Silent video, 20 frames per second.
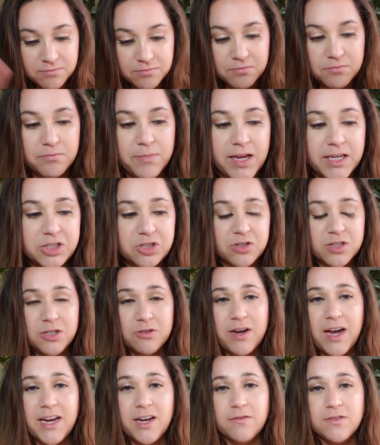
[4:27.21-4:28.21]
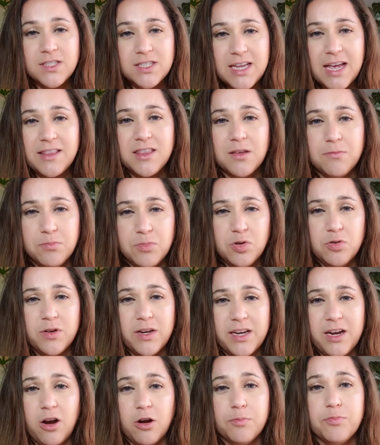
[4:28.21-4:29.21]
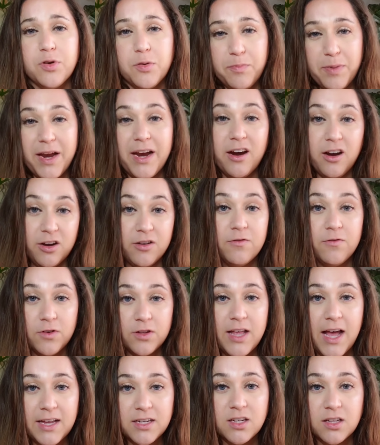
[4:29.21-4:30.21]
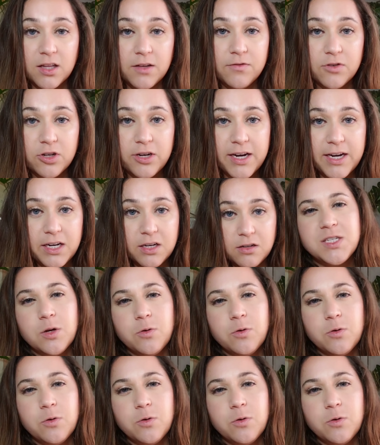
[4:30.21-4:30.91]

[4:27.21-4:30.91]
make sure you kind of set the mood and are prepared for that delivery.